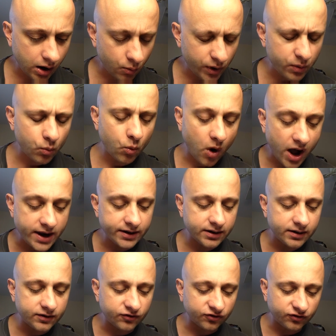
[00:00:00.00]
We want
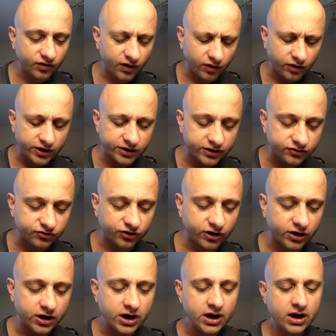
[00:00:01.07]
the
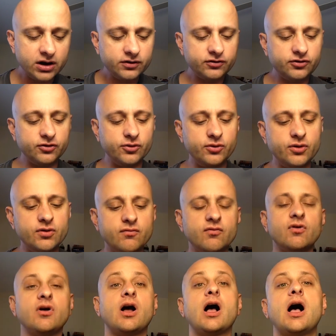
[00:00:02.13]
literature to
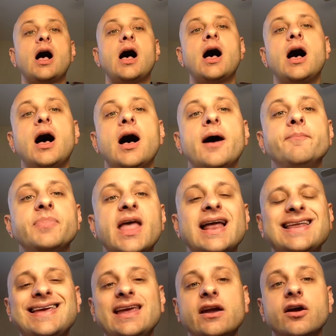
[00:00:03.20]

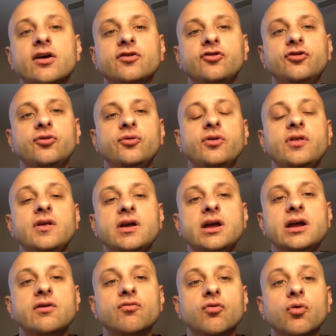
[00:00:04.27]
adhere to
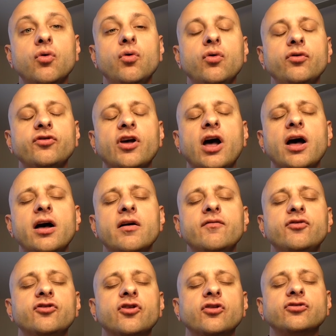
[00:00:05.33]
the rules
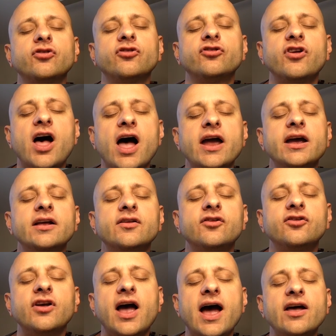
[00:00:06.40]
of social
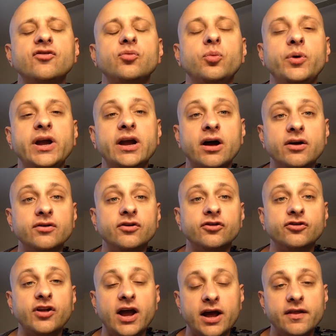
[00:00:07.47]
science as we
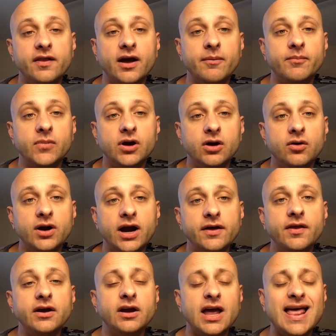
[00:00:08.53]
understand them,
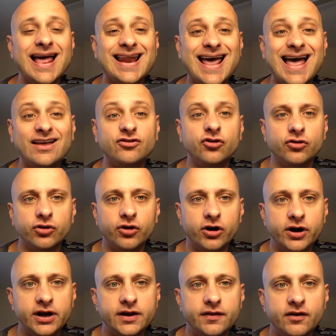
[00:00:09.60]
okay? And as you're
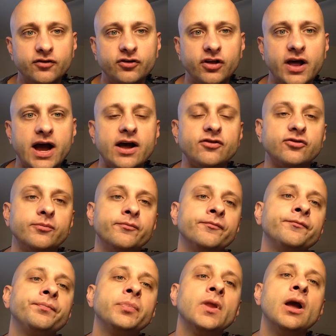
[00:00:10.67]
learning in this class.
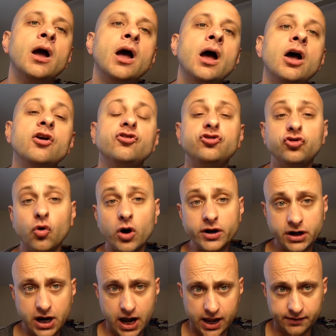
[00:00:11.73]

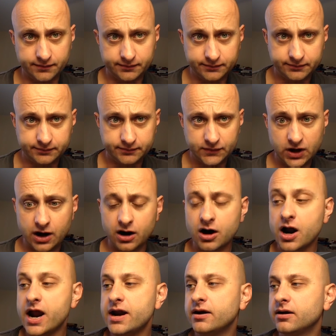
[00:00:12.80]
Shortcut, all
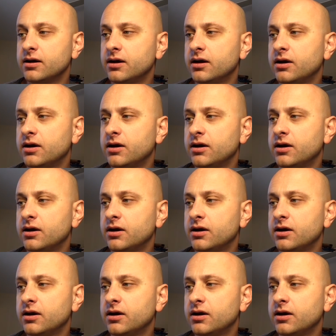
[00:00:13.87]
right?